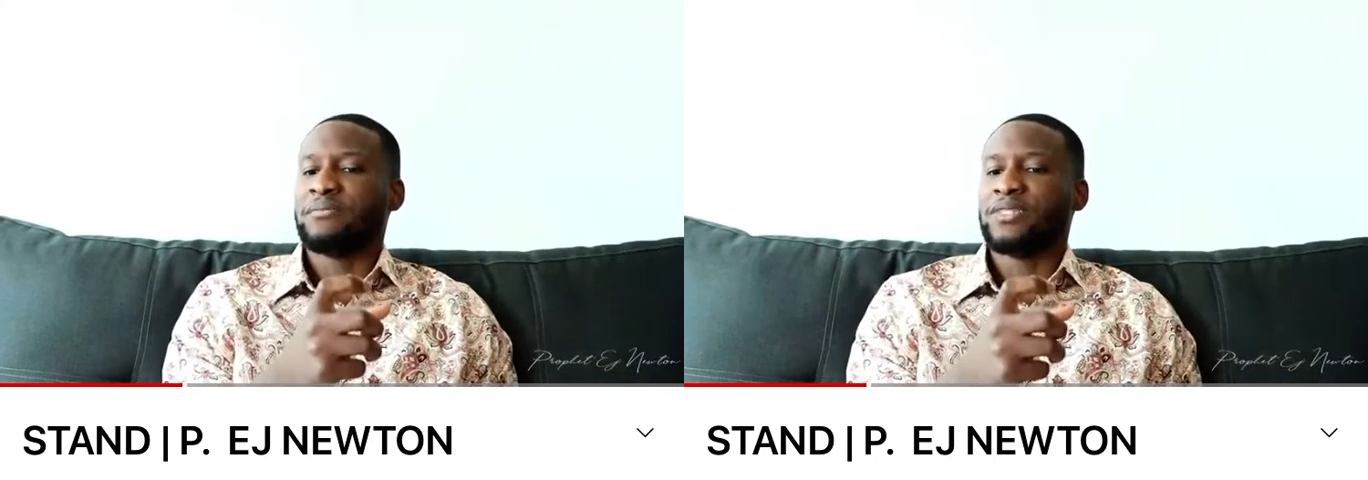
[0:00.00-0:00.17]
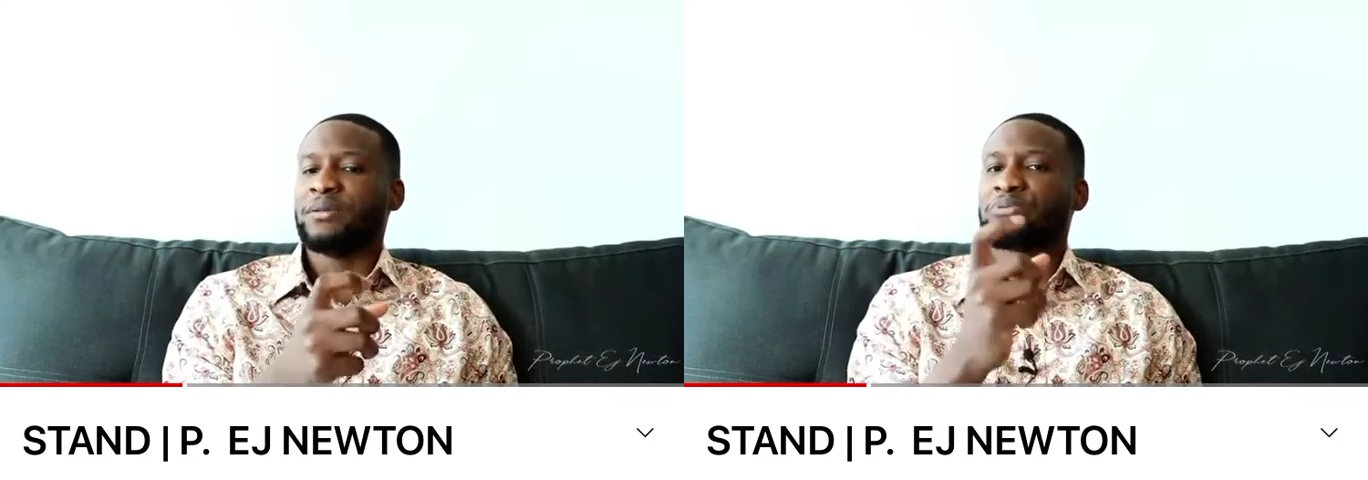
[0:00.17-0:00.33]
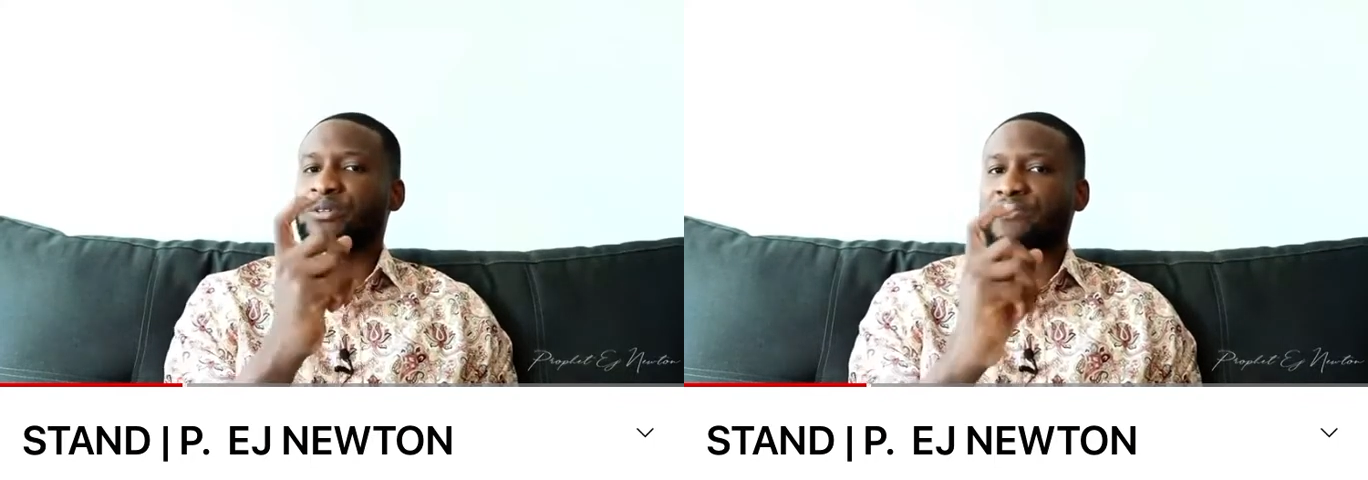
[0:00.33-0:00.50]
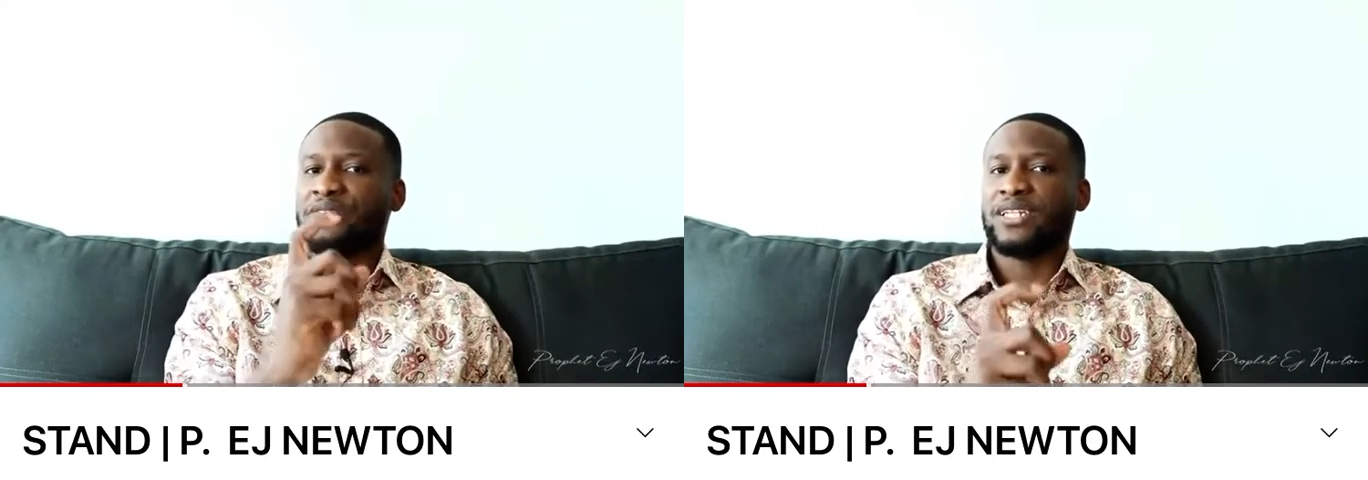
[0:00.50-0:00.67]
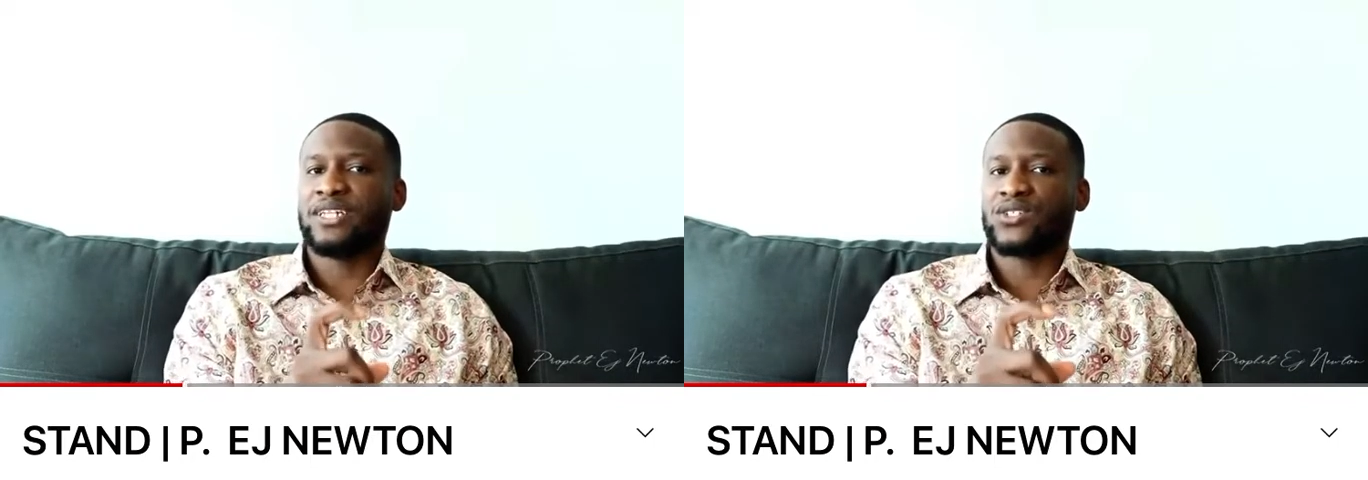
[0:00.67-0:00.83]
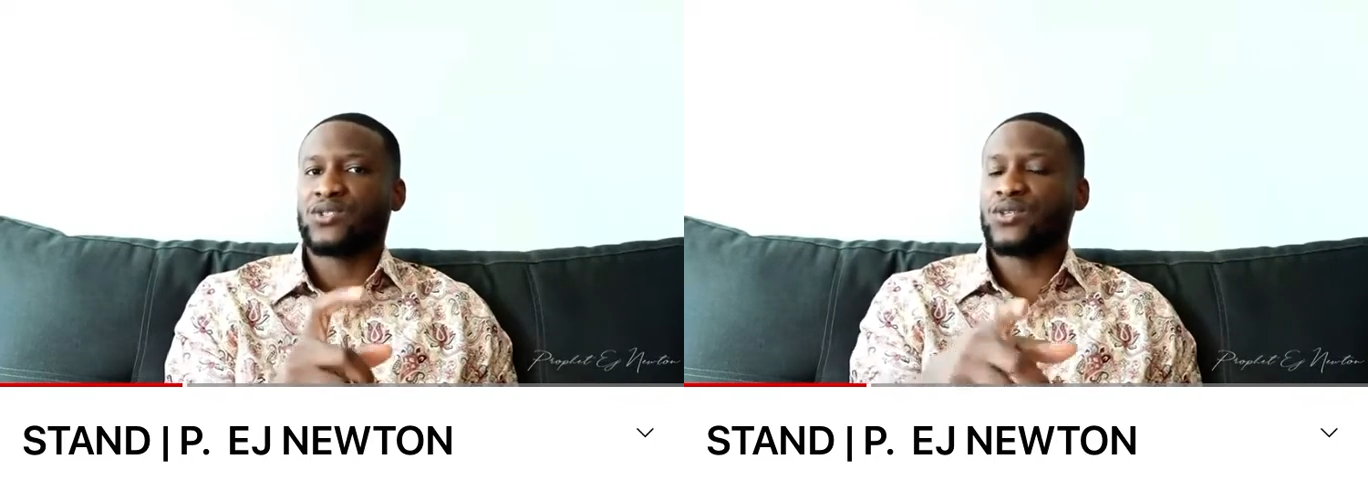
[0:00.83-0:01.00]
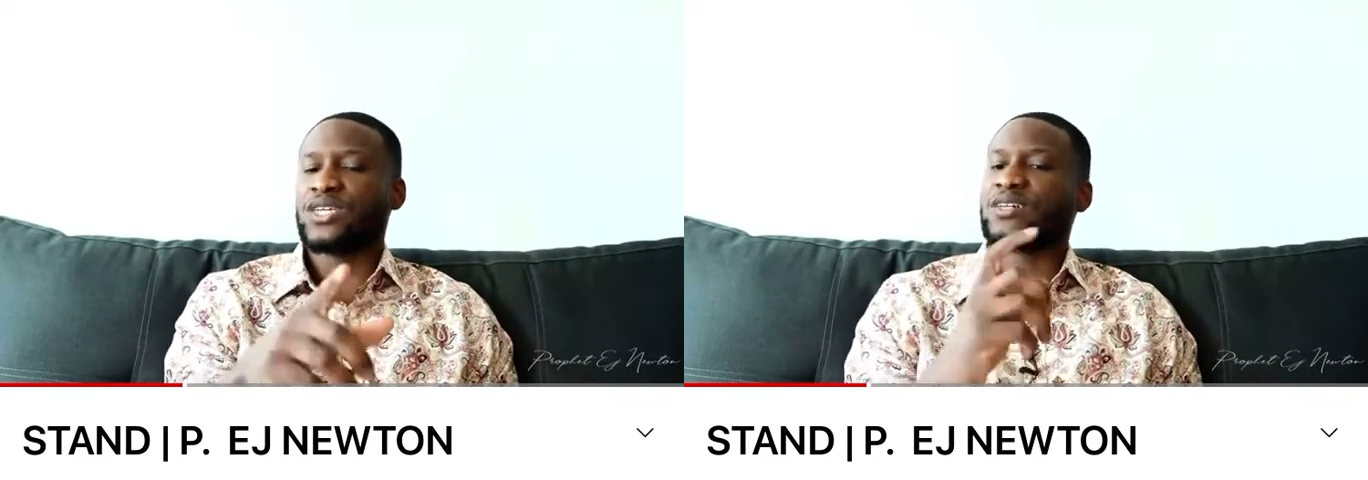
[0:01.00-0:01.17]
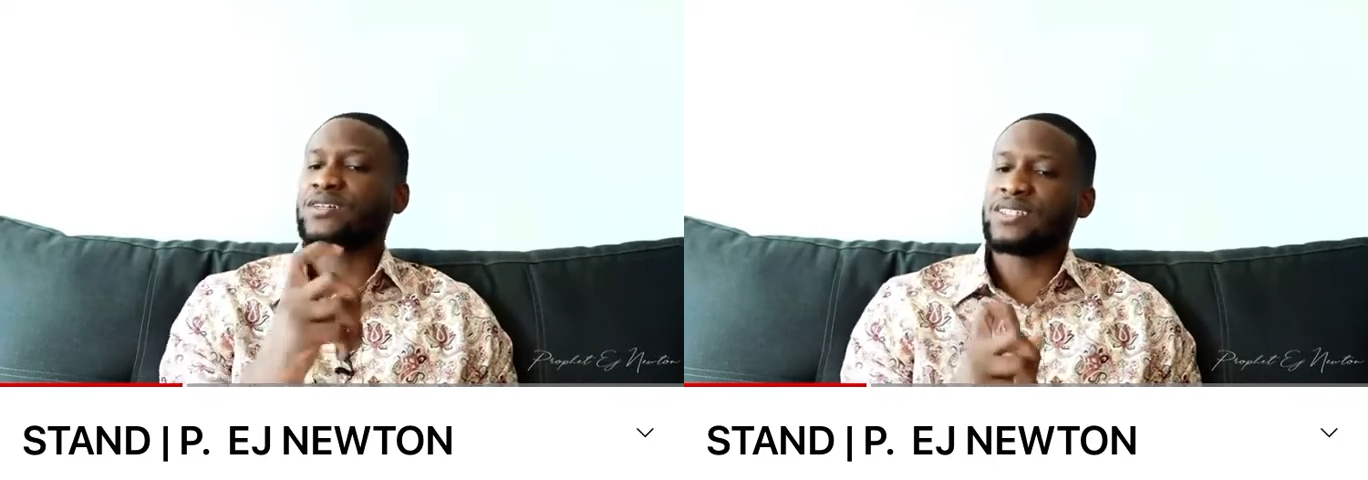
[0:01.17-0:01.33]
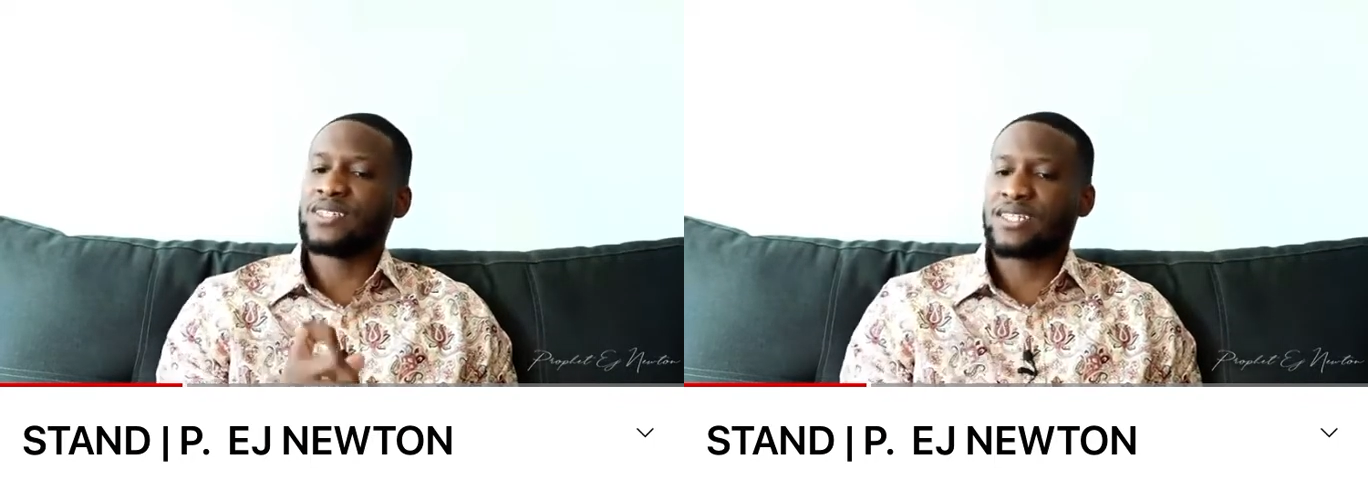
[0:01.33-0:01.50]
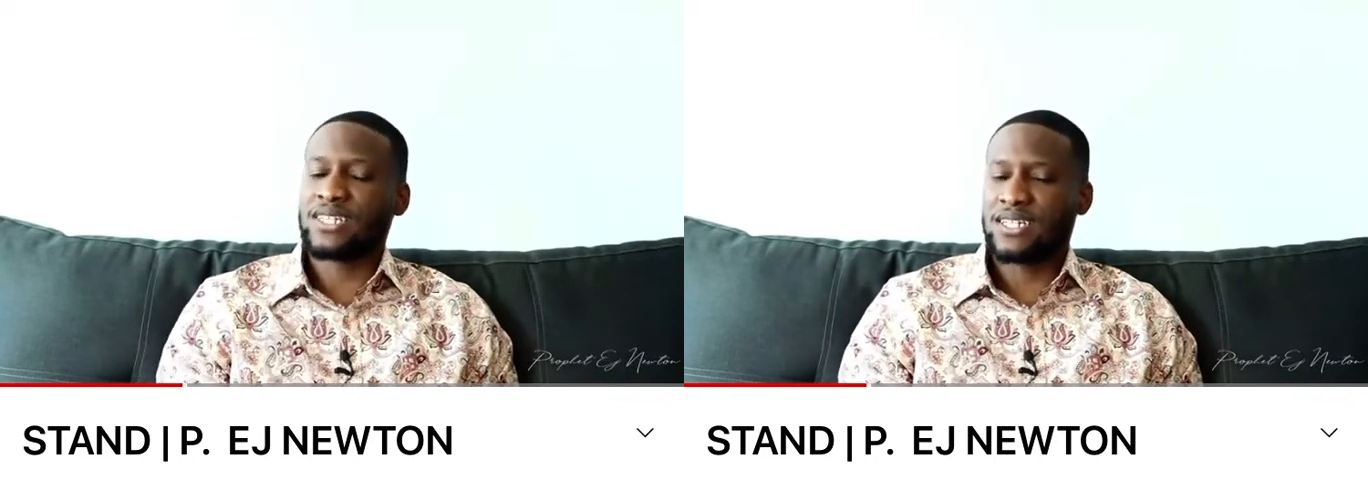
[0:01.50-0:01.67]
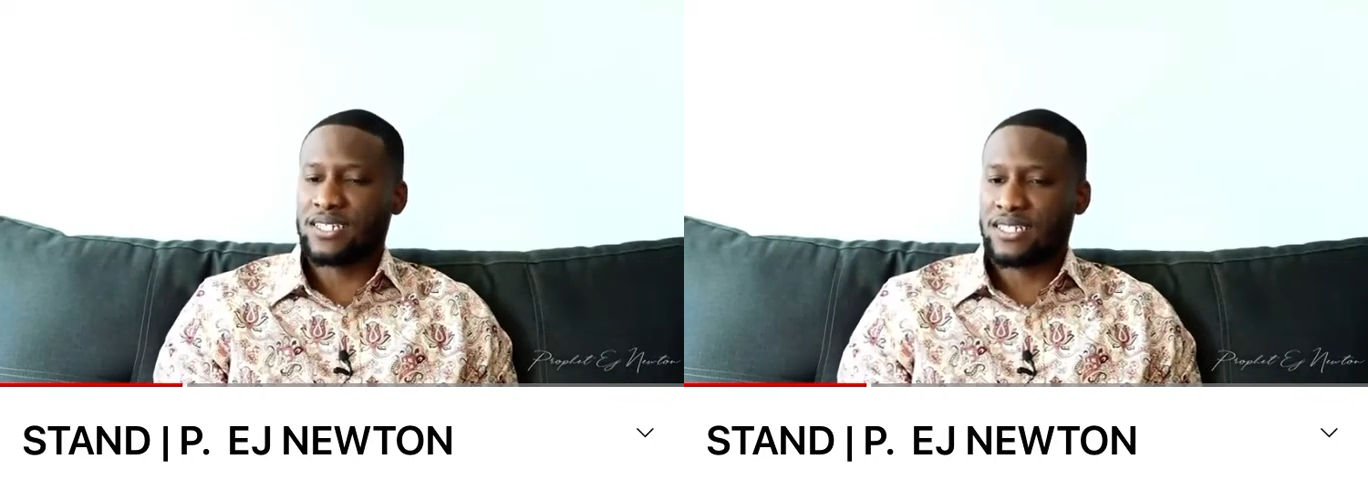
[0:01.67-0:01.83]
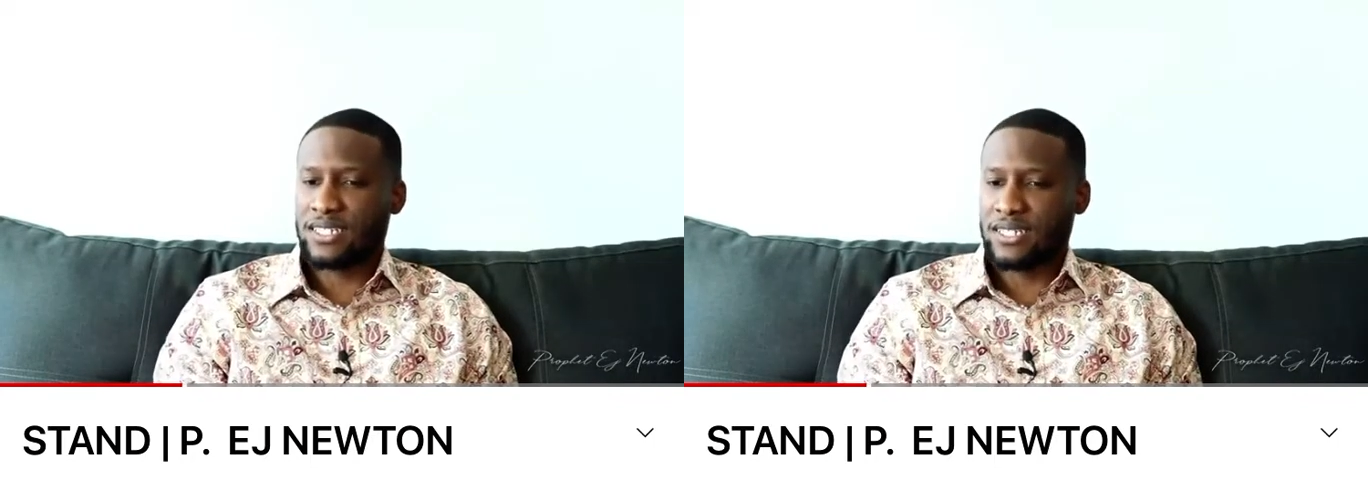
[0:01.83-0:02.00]
the privilege to hear these
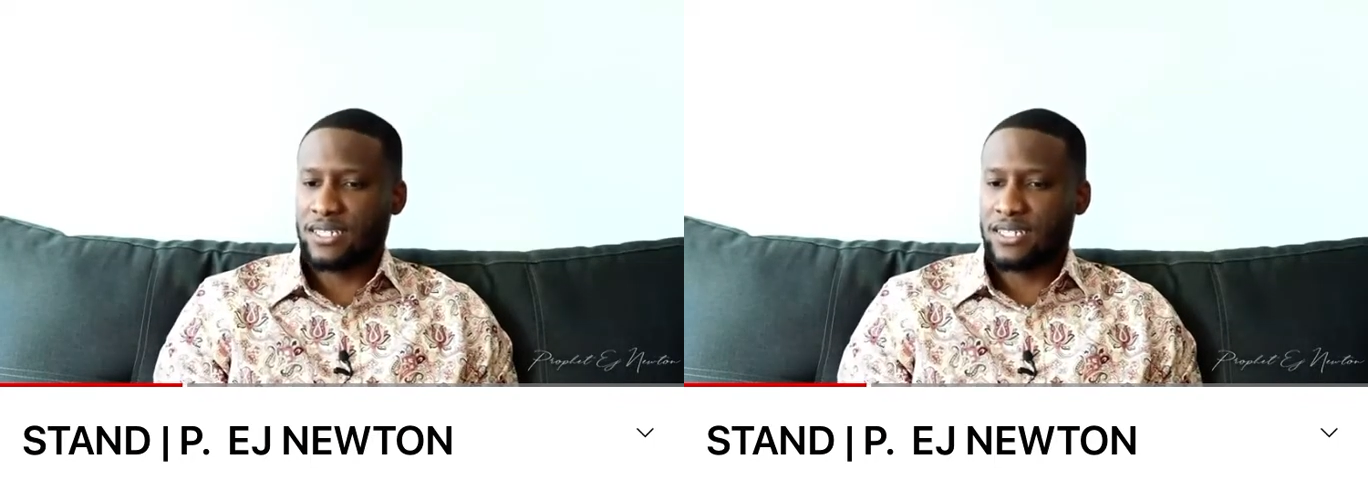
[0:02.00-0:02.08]
things?